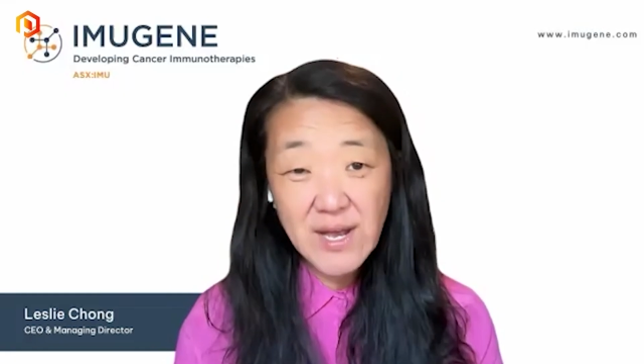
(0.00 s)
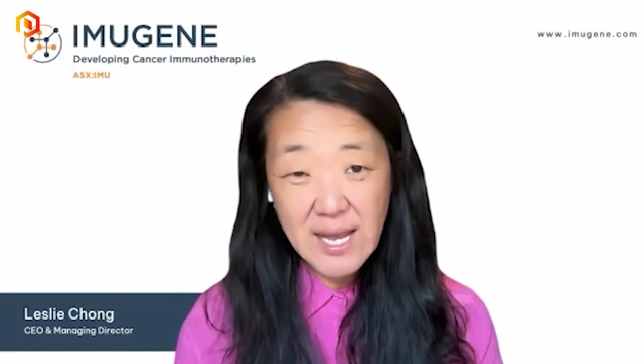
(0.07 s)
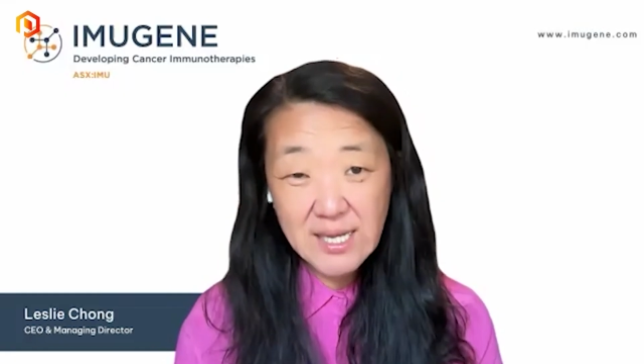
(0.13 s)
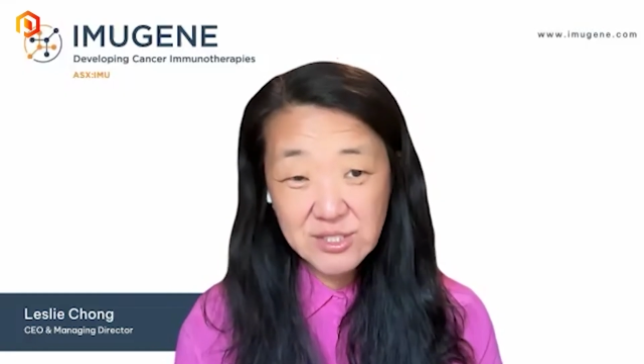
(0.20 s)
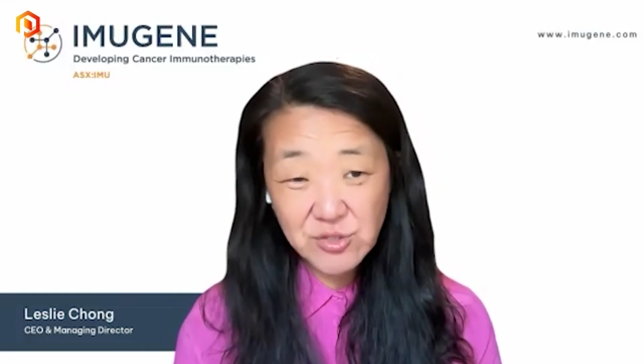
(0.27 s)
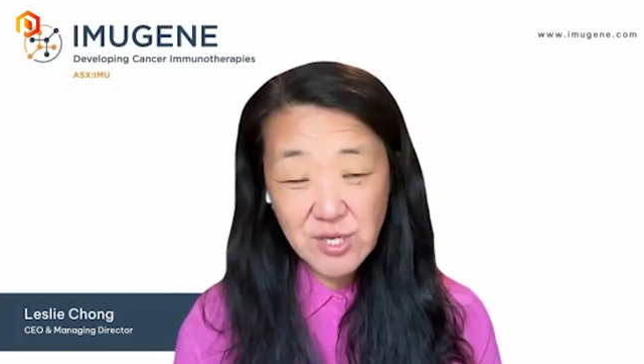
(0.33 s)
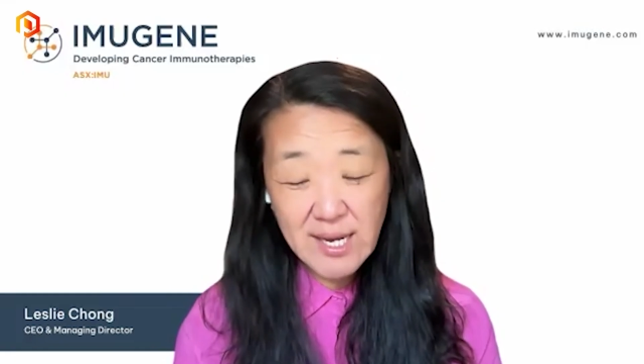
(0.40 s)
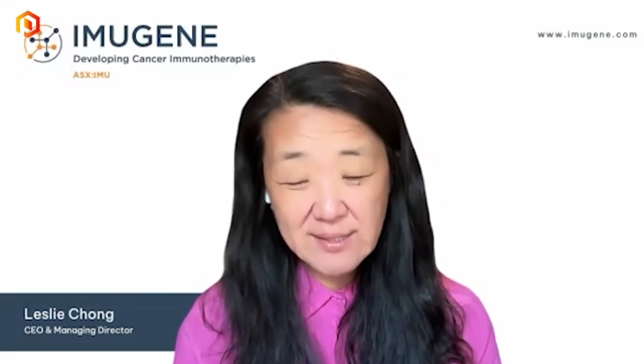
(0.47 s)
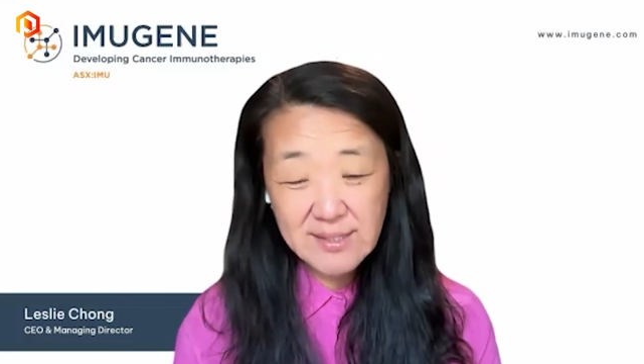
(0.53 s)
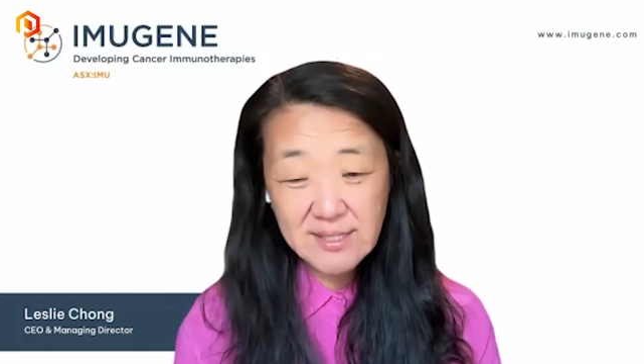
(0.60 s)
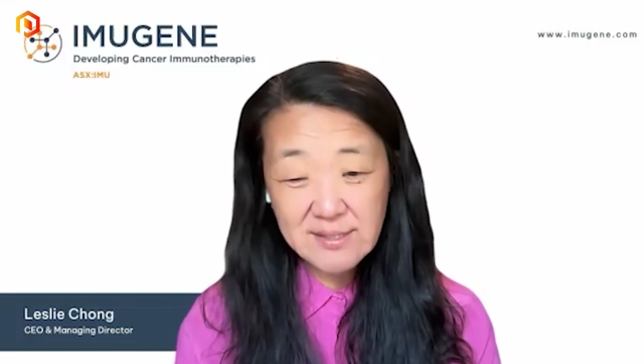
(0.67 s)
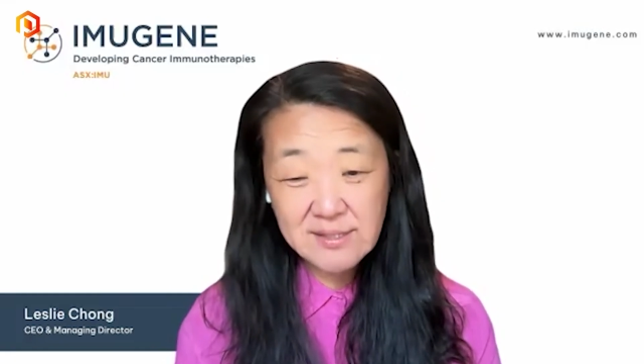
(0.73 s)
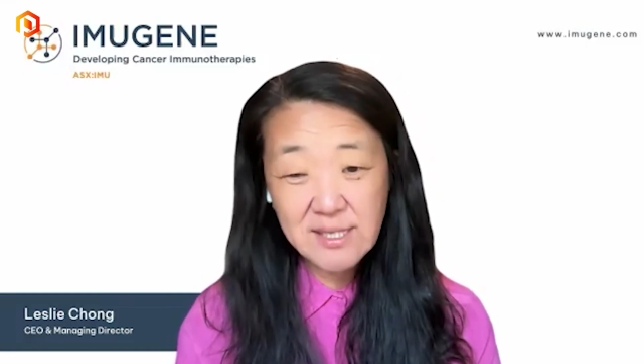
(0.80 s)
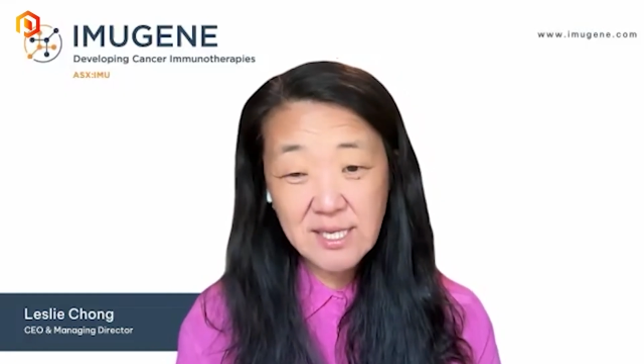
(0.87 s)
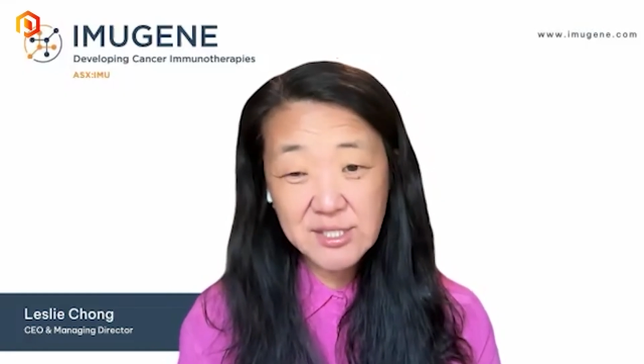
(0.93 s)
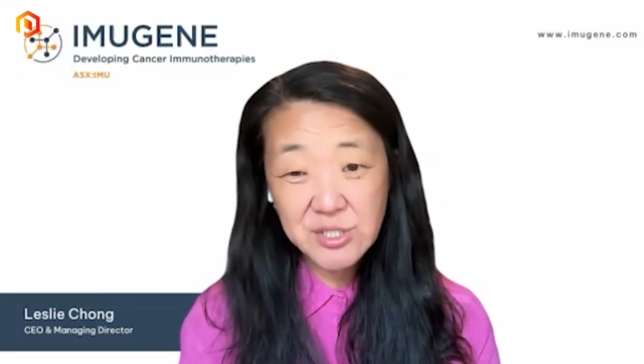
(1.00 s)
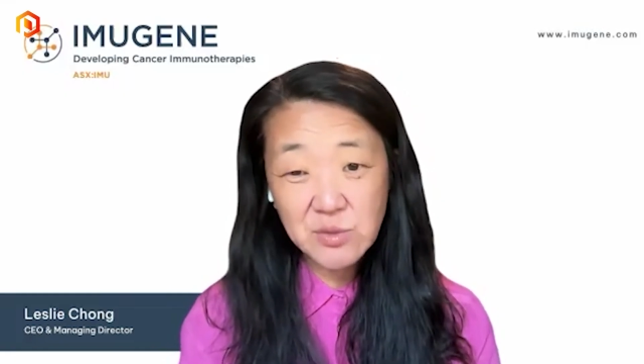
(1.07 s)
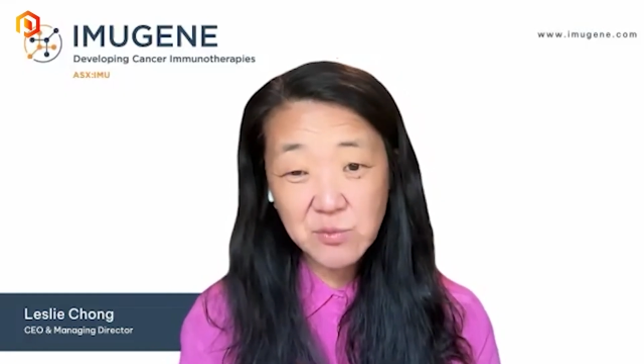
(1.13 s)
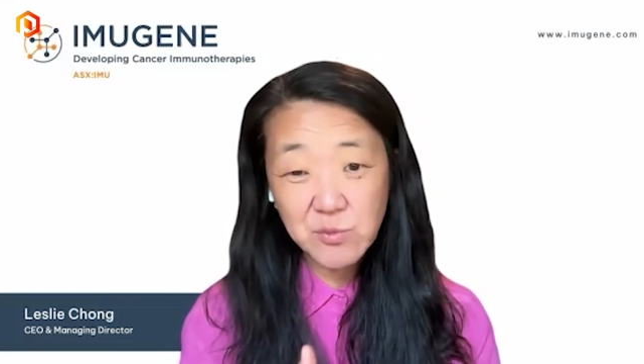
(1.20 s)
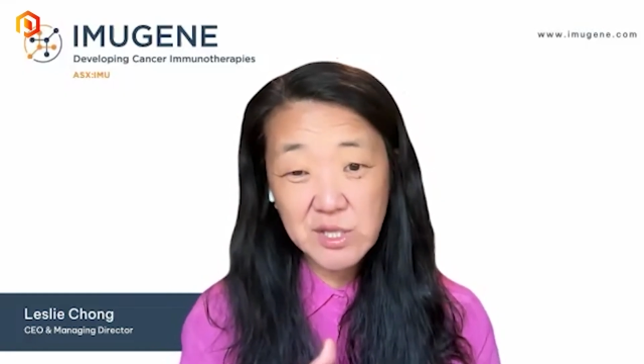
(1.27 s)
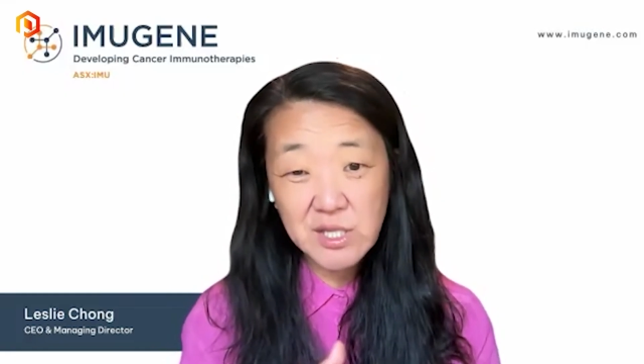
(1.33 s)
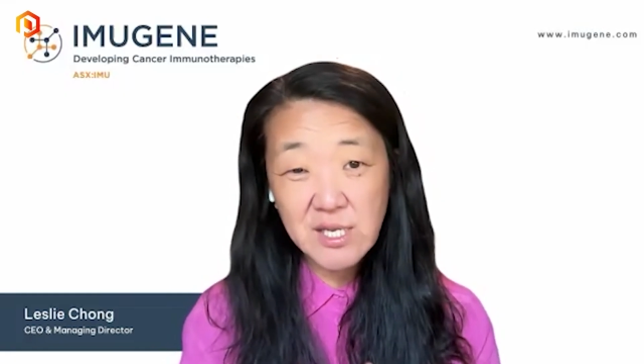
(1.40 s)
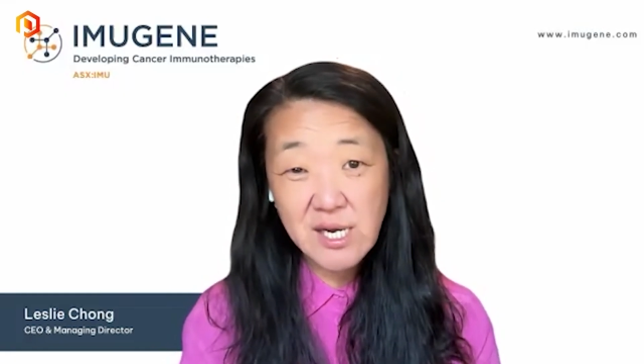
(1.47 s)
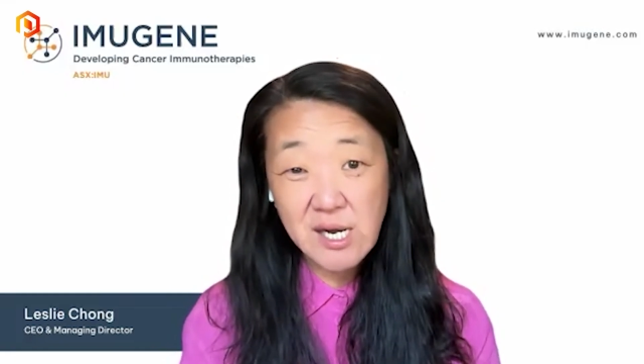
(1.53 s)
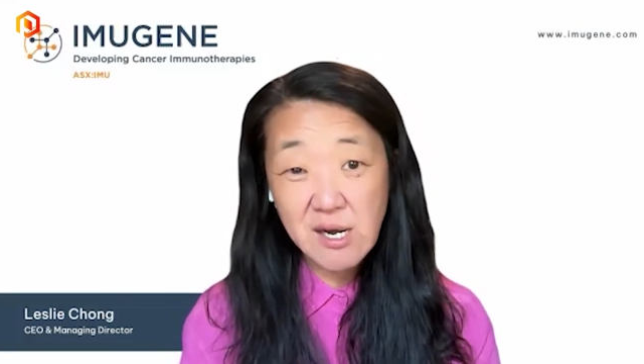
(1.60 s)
fast track designation within